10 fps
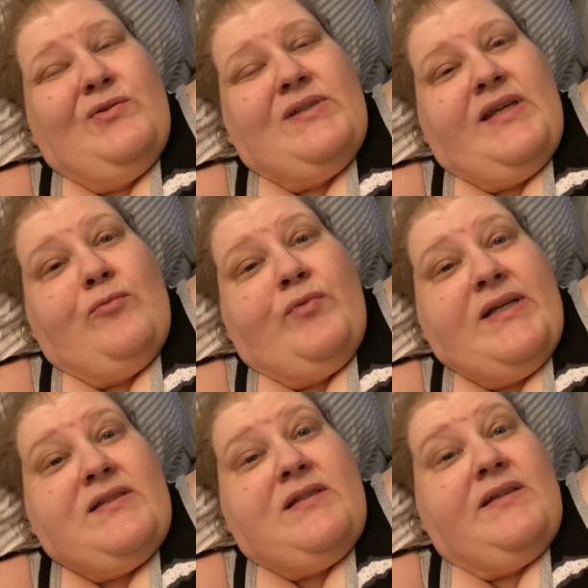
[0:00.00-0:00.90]
is like
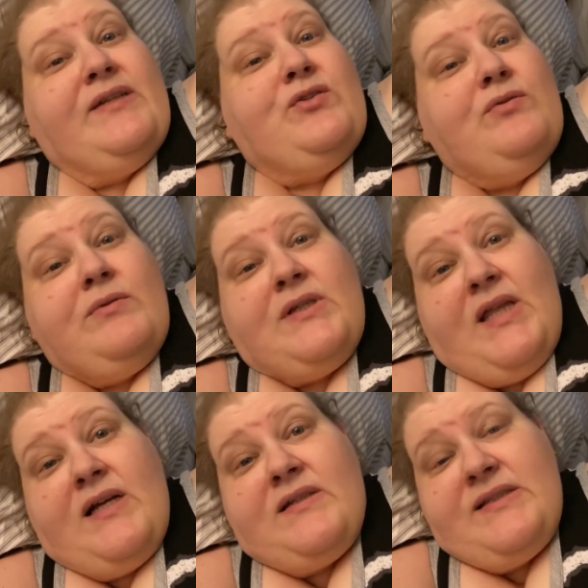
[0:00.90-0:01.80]
rest till like two
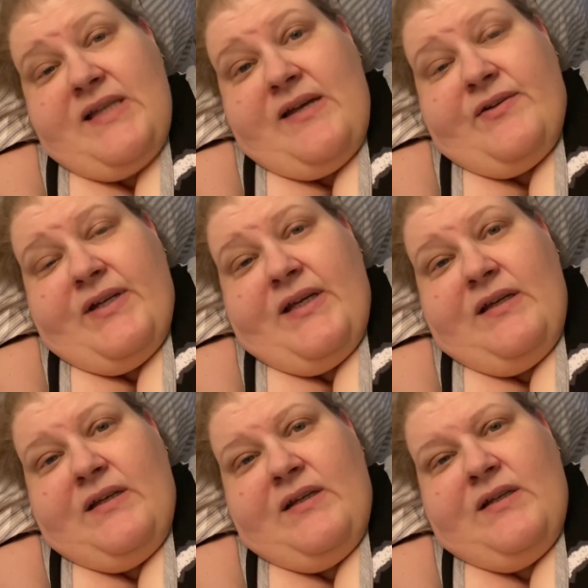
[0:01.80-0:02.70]
o'clock on Saturday,
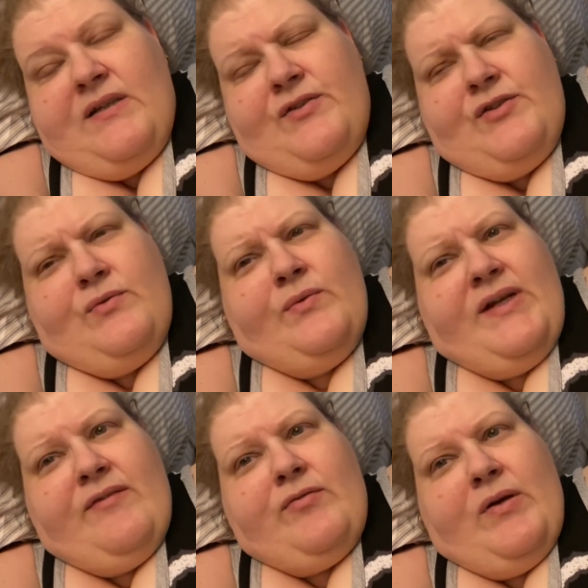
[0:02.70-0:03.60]
do
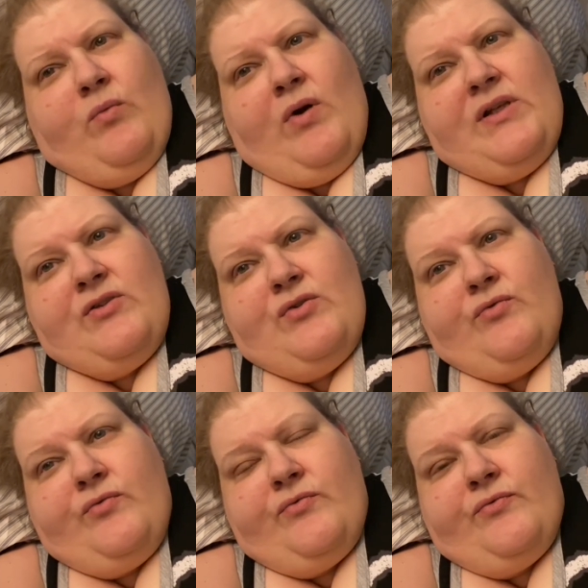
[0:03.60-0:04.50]
whatever I wanted to
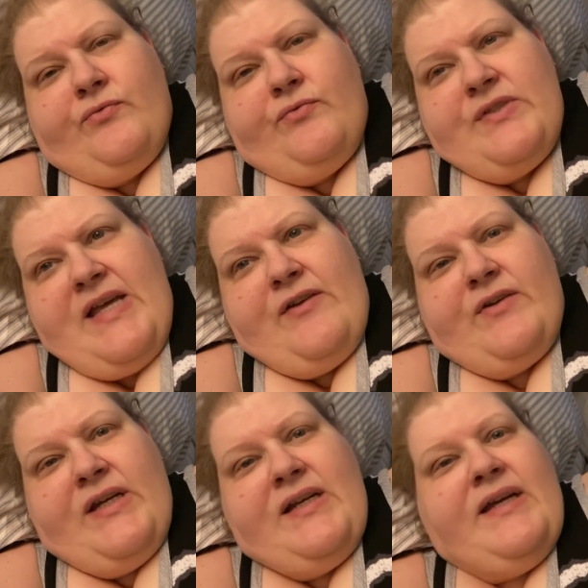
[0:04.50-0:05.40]

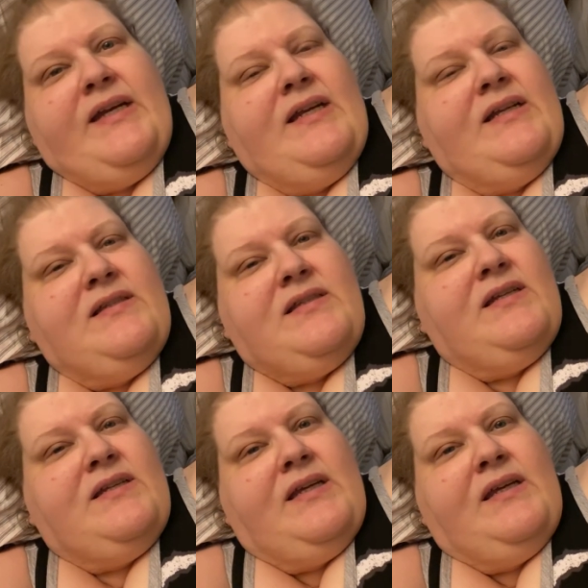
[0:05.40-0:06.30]
Saturday night and
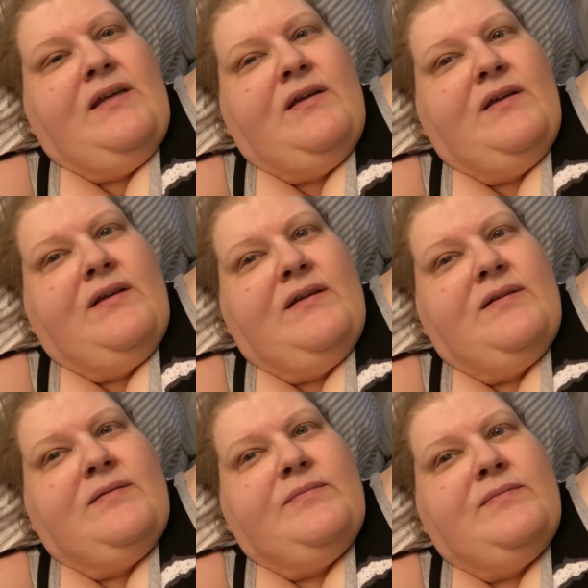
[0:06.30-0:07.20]
Sunday
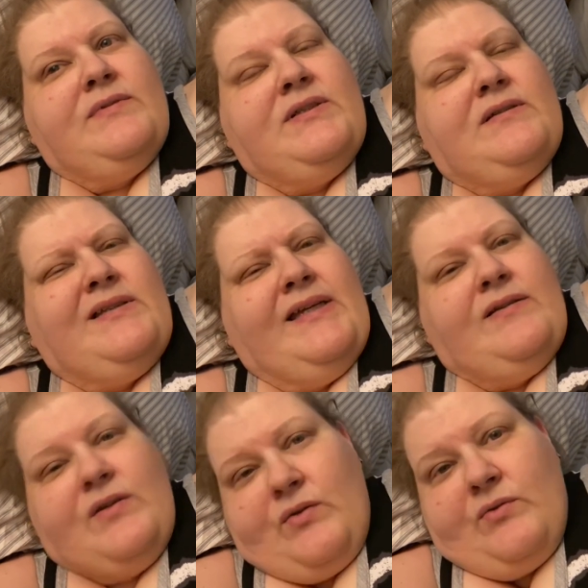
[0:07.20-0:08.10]
till like
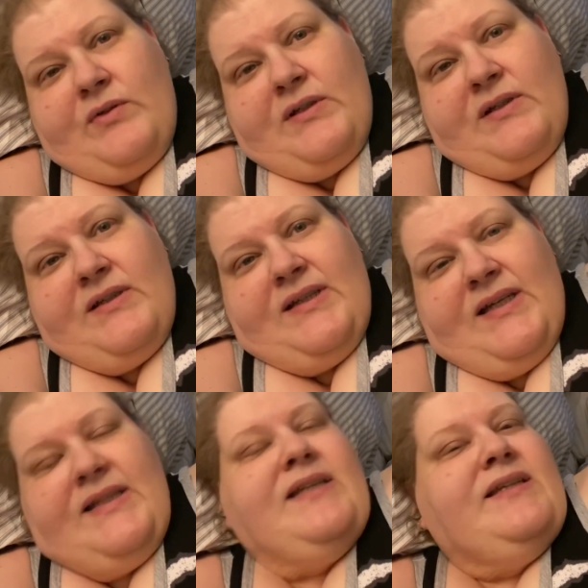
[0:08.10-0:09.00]
noon,
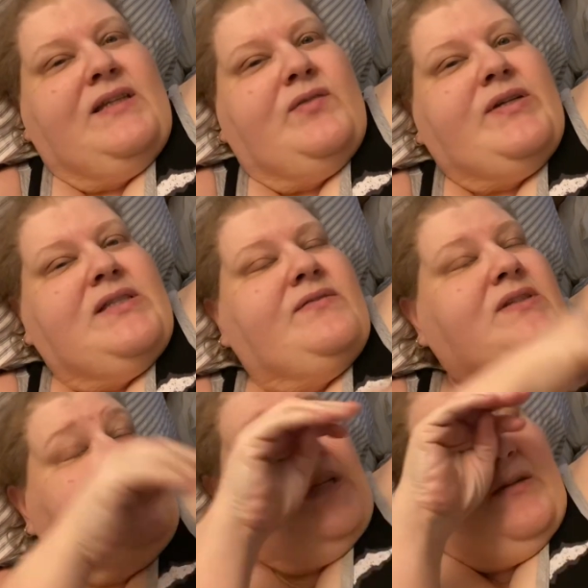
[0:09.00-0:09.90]
and then take the rest of
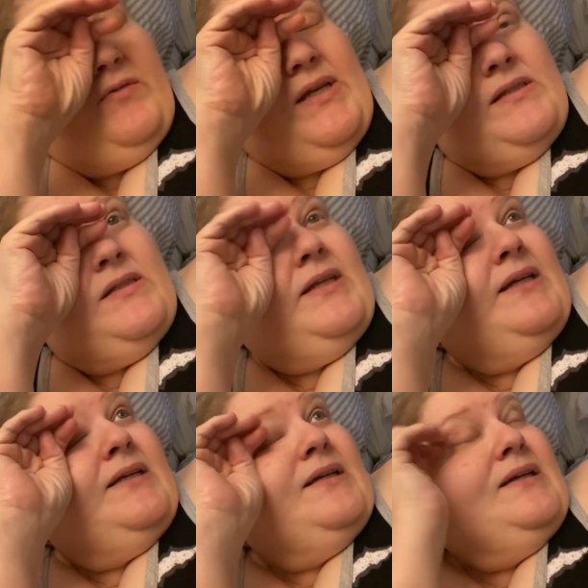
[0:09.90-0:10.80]
Sunday and rest. Like